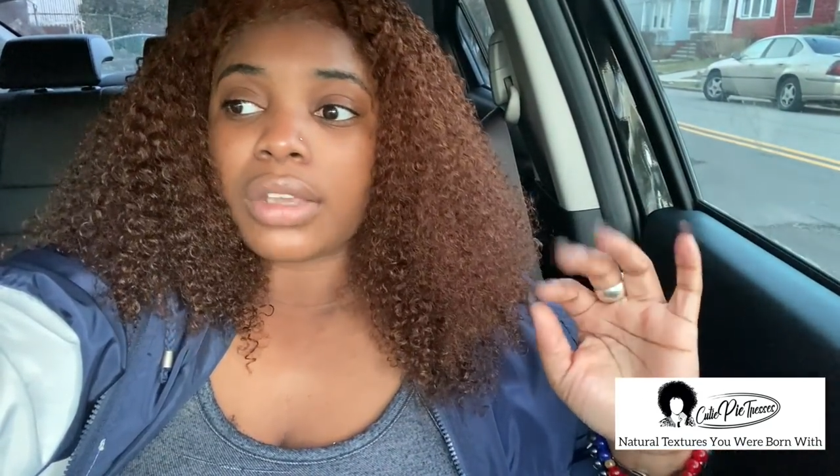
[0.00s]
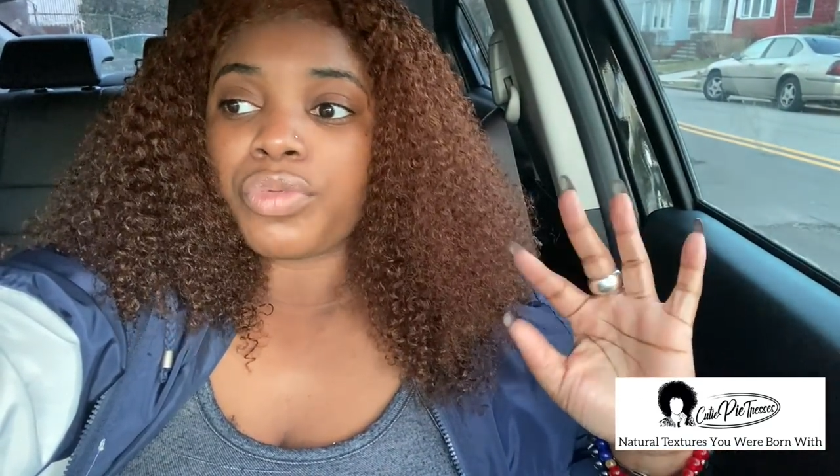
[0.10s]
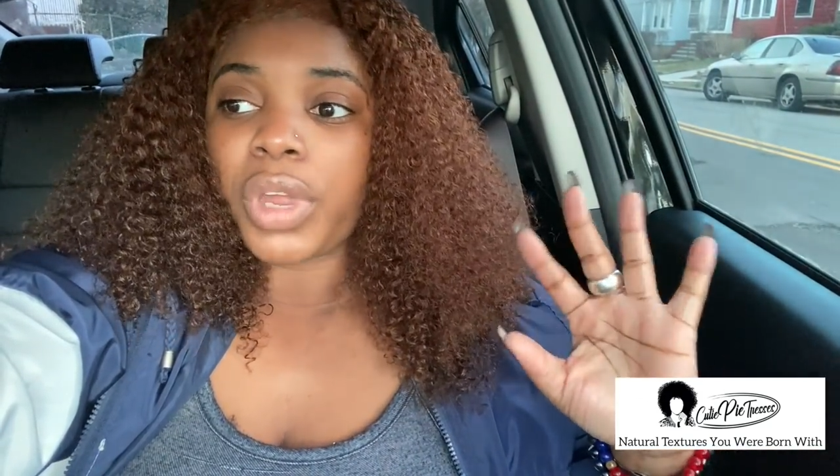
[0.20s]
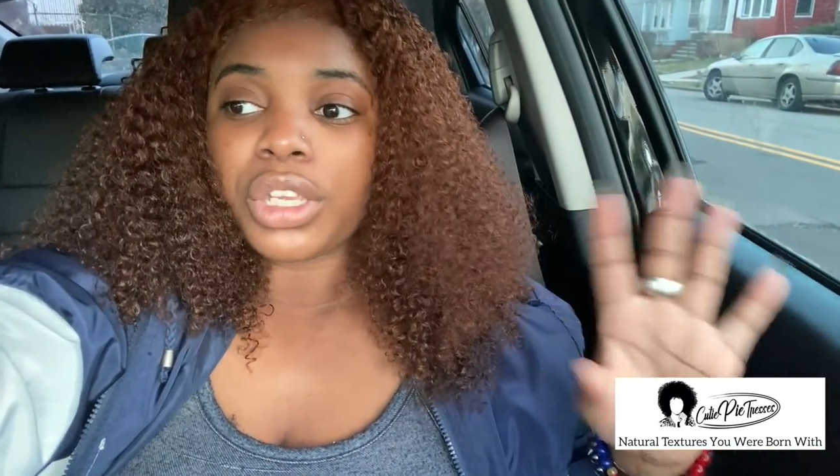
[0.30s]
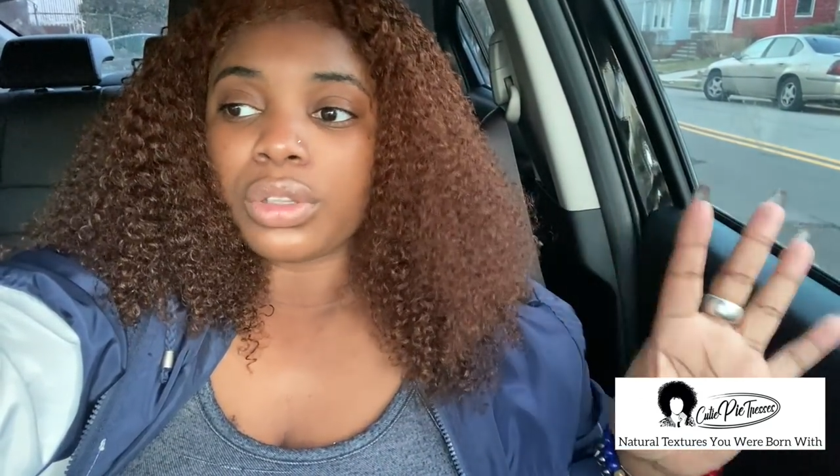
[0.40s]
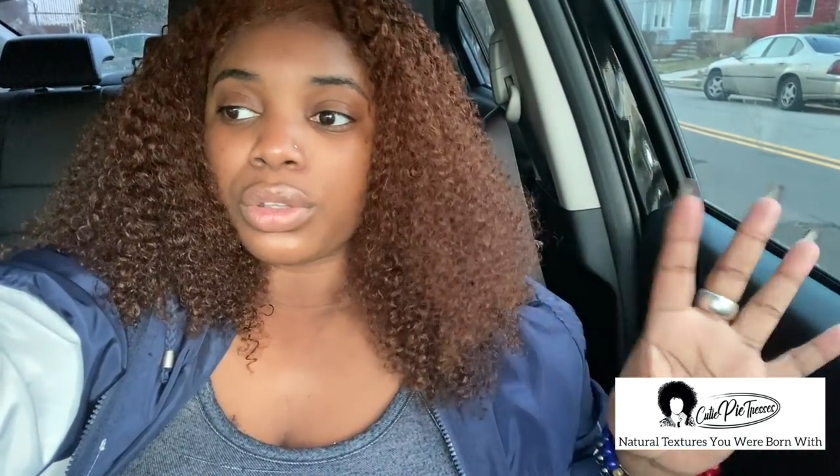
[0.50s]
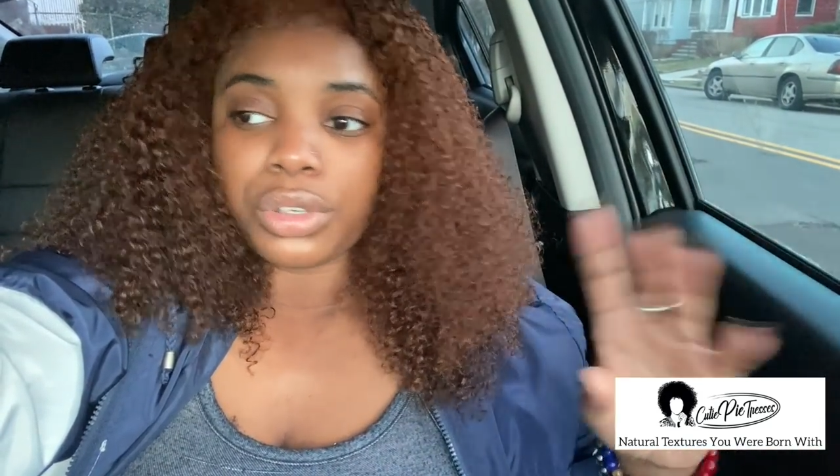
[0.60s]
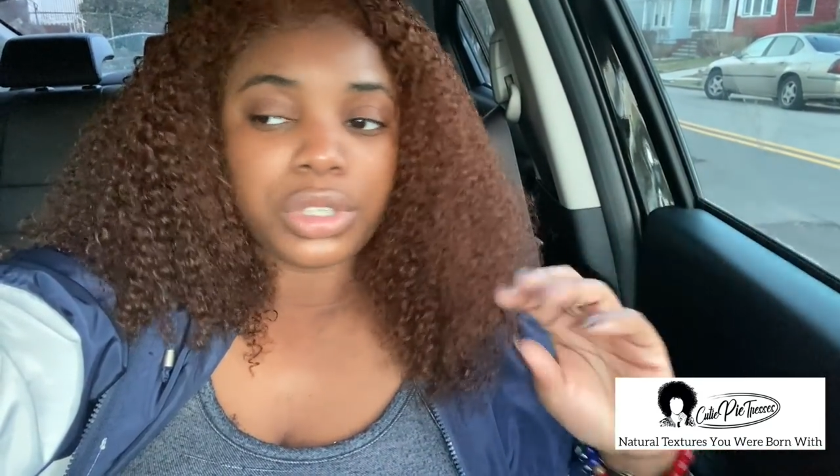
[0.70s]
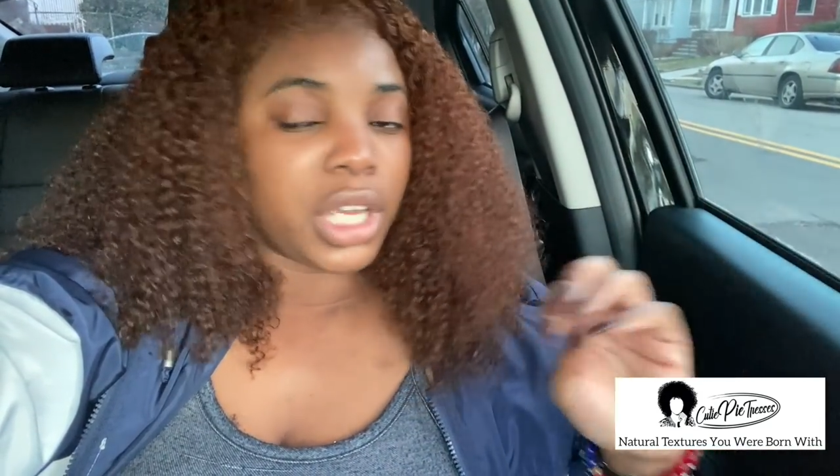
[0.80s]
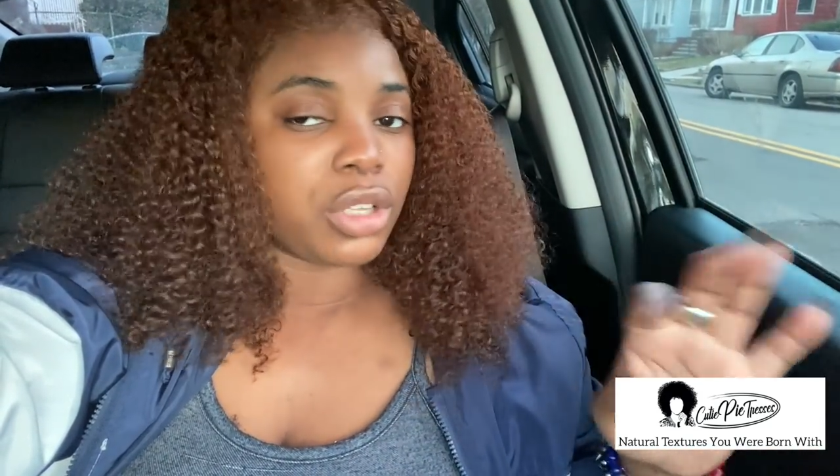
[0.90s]

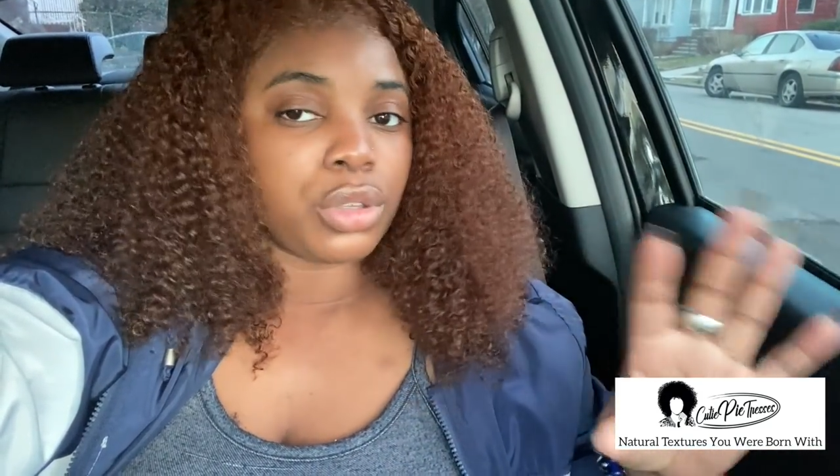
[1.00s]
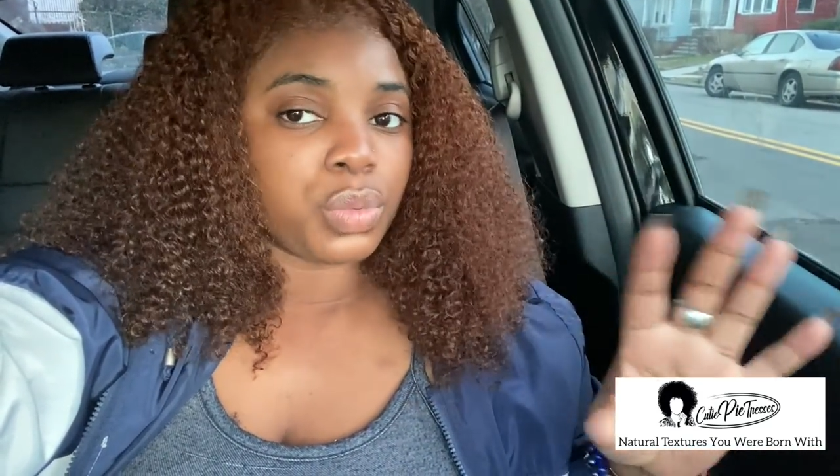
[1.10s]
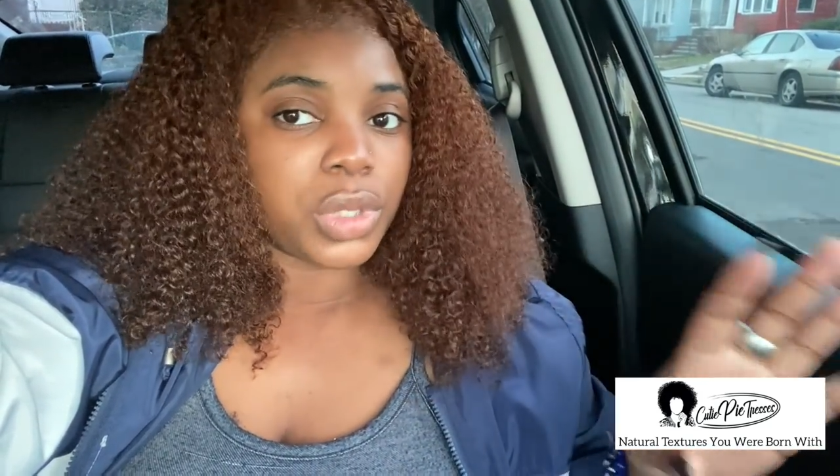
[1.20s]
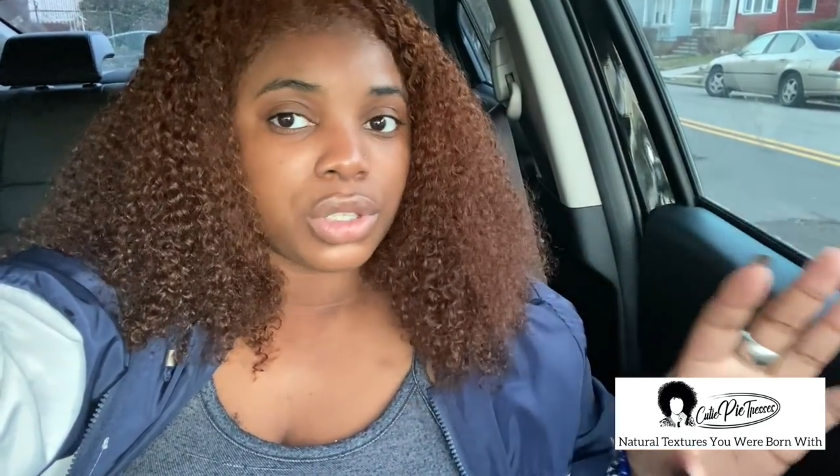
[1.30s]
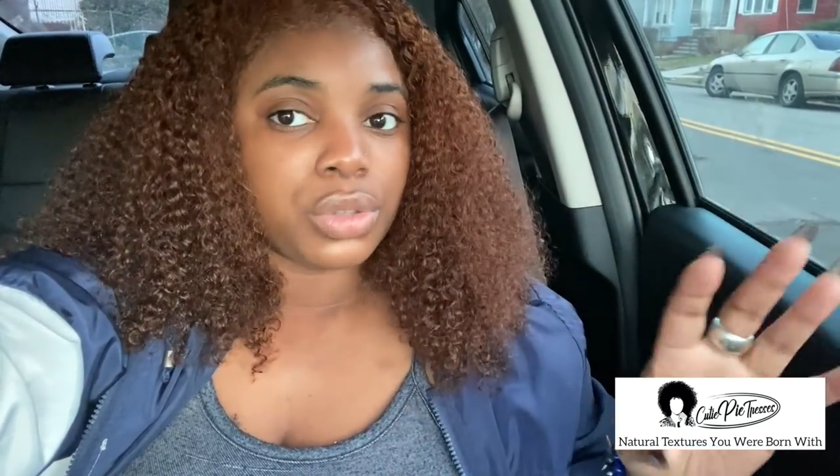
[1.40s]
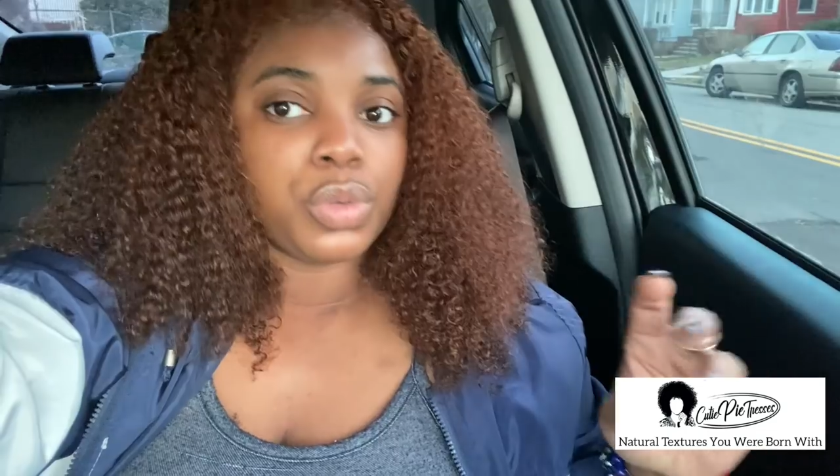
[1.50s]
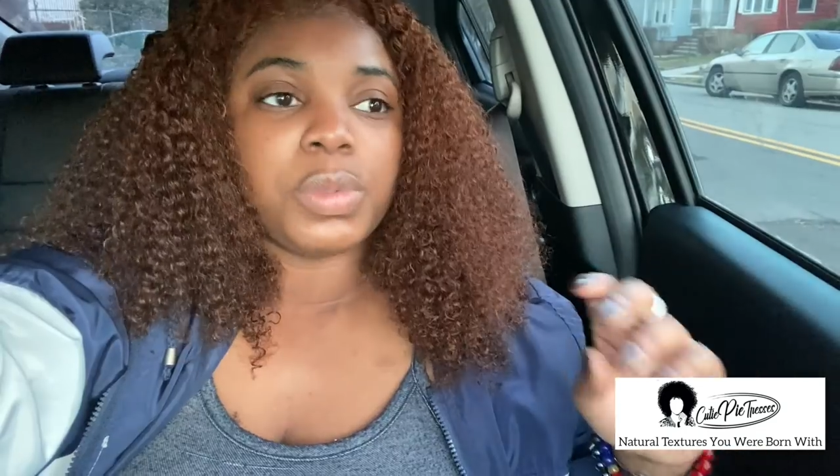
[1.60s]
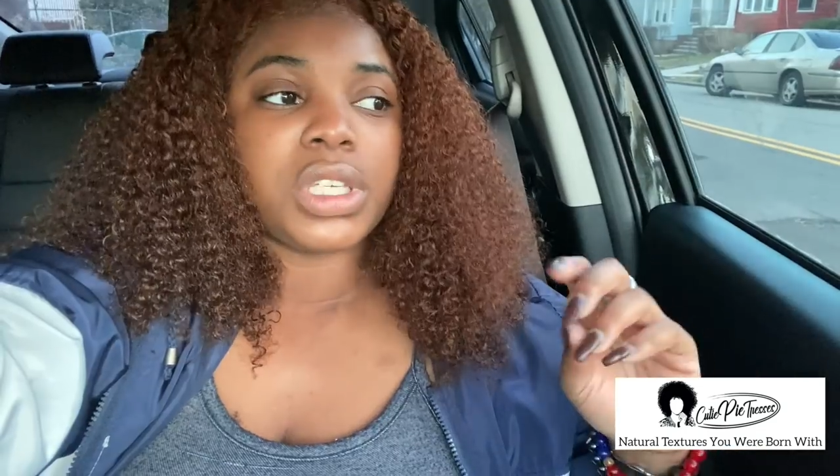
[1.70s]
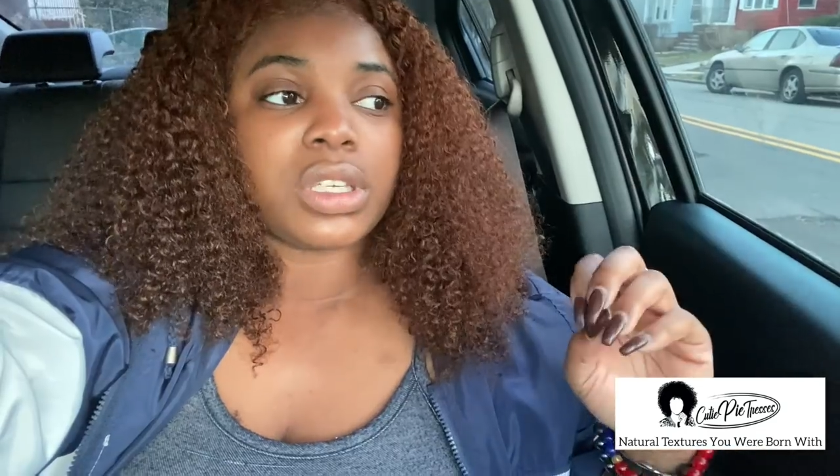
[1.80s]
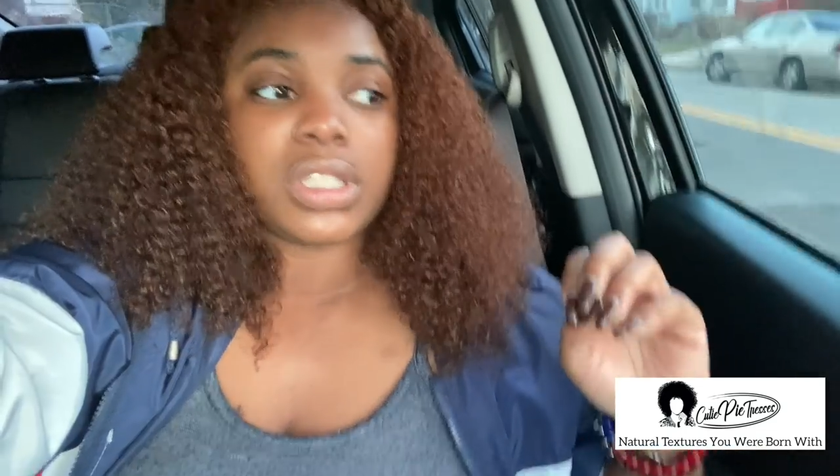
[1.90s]
regular regular wig glue
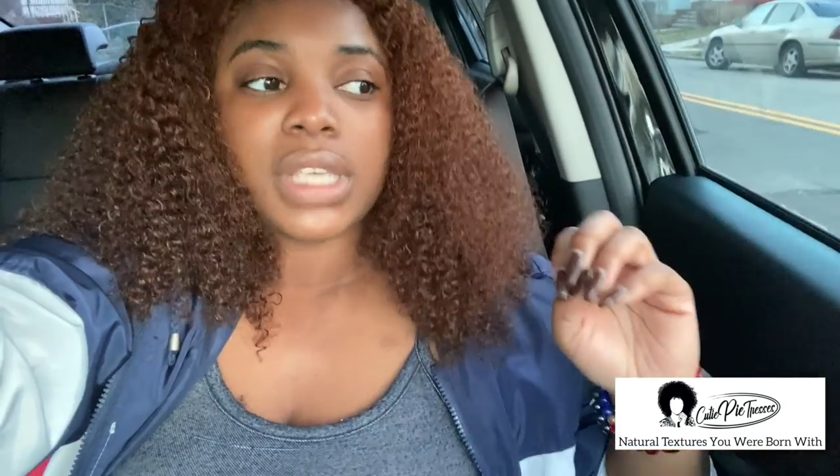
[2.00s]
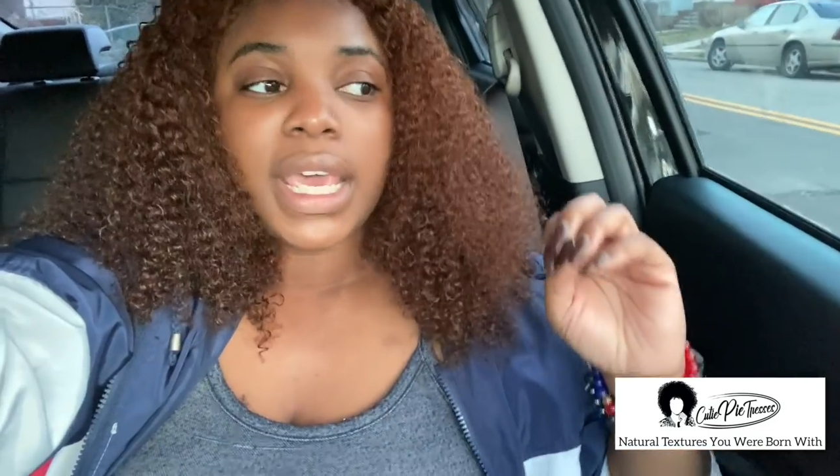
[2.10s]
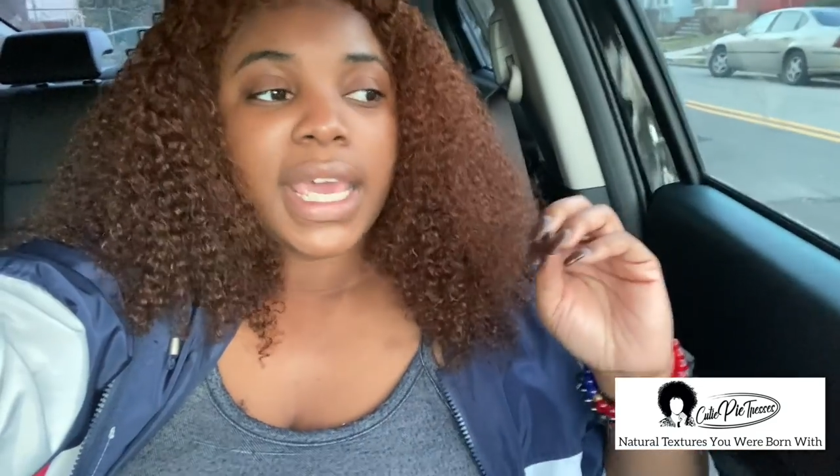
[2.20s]
because